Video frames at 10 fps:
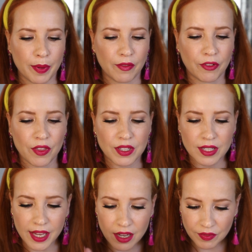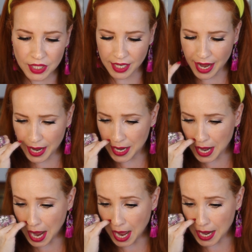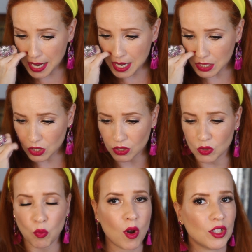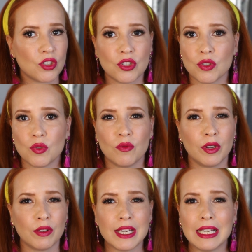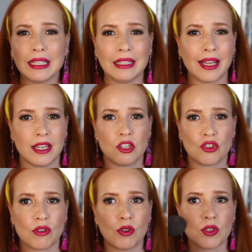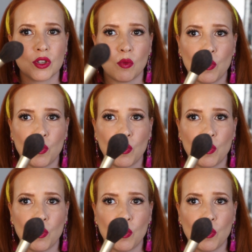But for the sake of today, I just want to do very light strokes